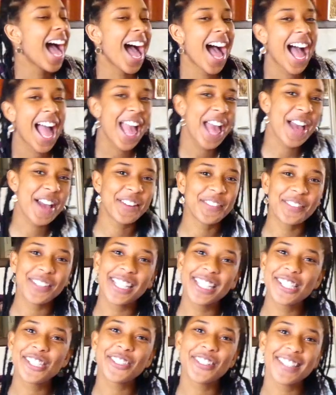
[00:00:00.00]
I hope you
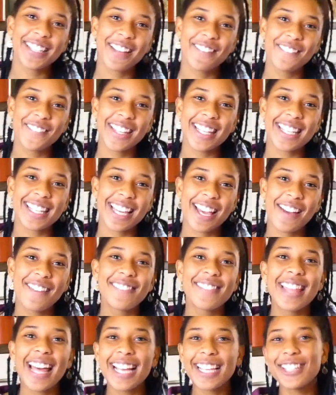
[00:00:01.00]
enjoyed that video
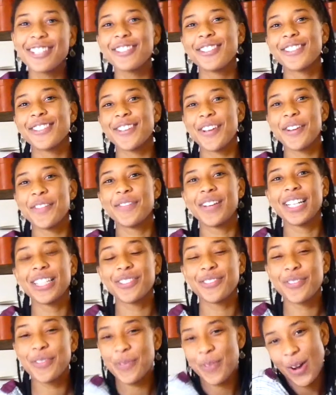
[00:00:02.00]
and thank you so much
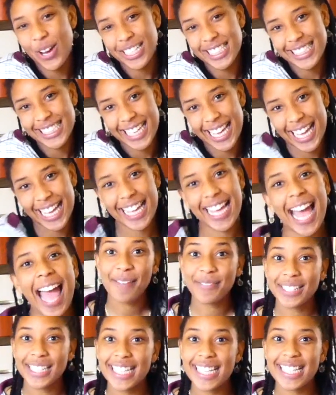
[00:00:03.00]
for watching.
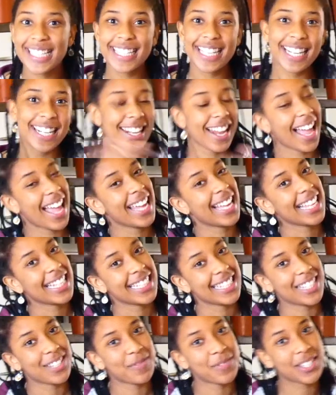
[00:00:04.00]
Please like and
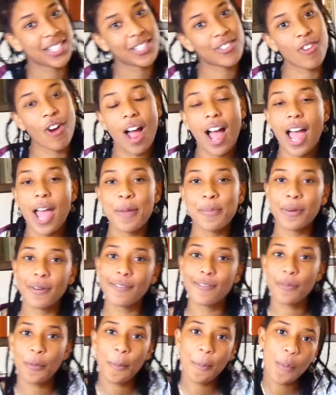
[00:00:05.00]
subscribe
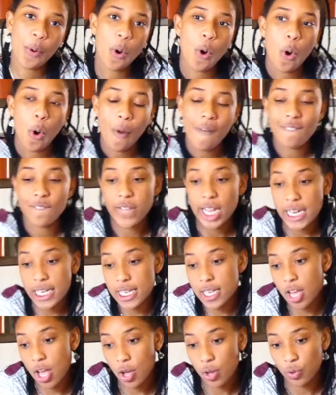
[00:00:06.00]
for more
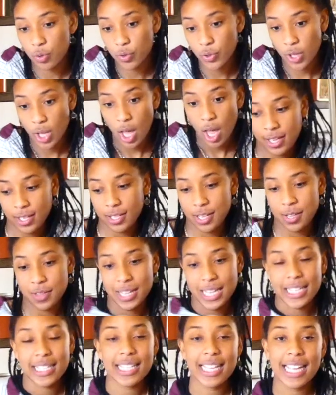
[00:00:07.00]
videos. So
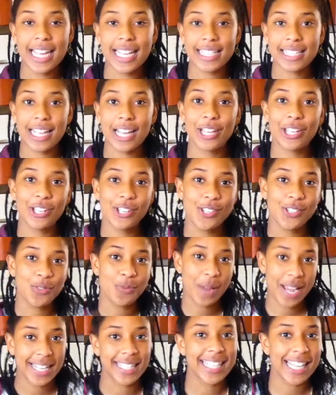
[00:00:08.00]
this is a good
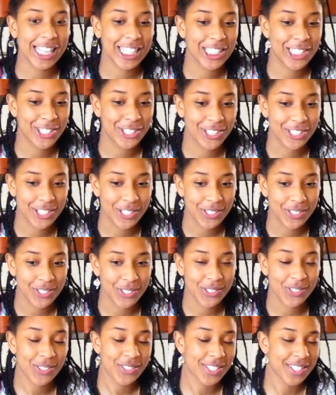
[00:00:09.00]
way to introduce
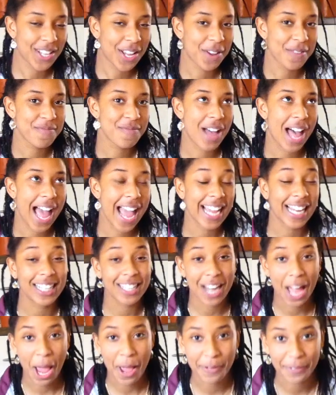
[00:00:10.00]
also my
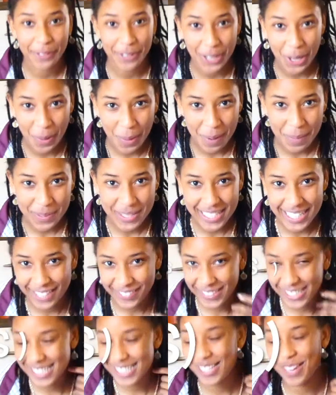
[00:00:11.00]
life glow up
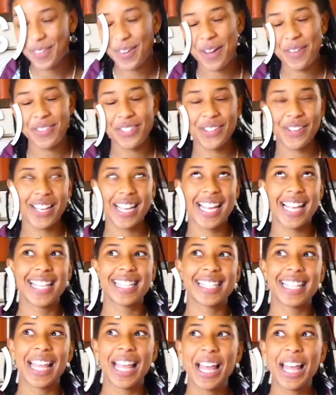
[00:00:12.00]
series. So what I'm doing is